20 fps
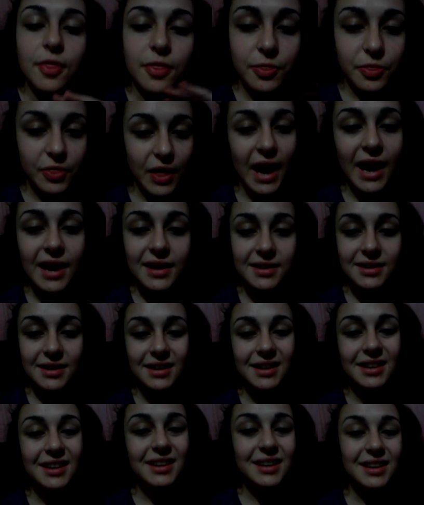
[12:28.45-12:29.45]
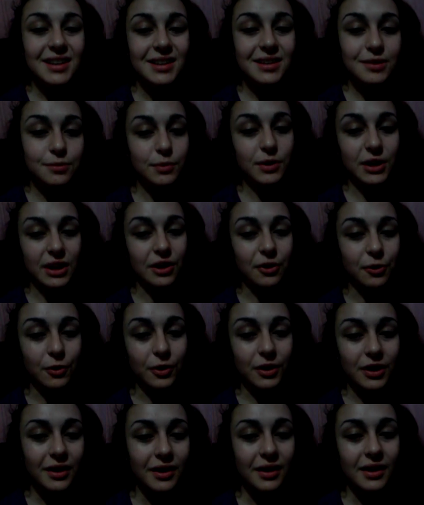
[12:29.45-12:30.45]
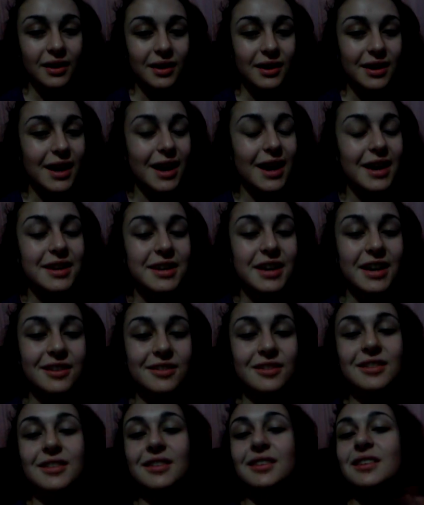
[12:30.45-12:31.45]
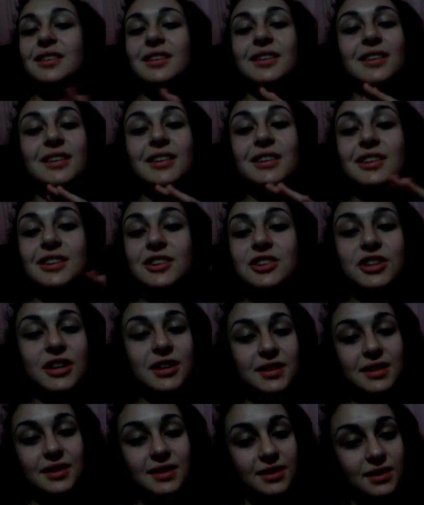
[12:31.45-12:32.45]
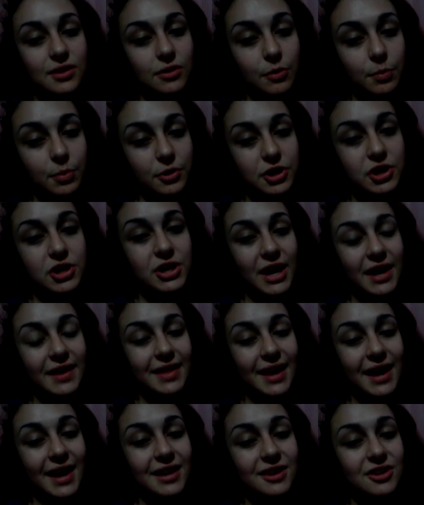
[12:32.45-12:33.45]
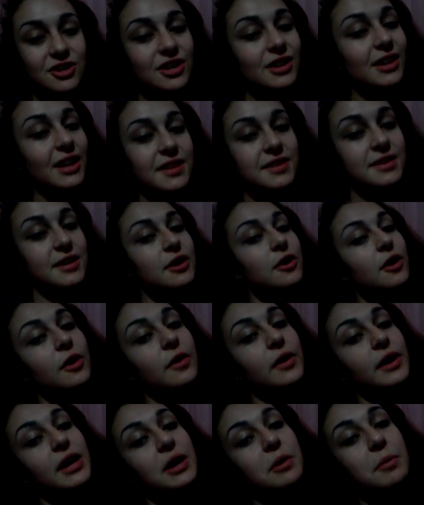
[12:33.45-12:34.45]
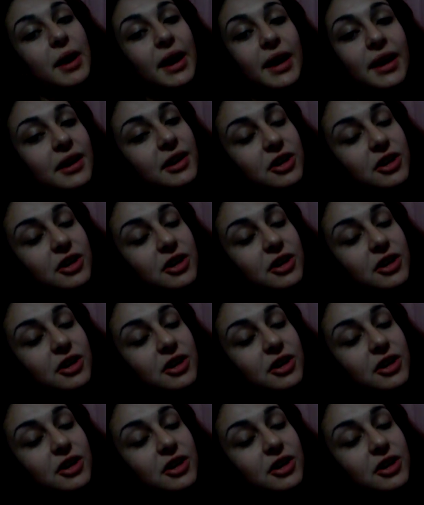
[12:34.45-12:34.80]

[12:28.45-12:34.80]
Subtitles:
That is really good, and yet she doesn't still appreciate that. She lets it go anyway.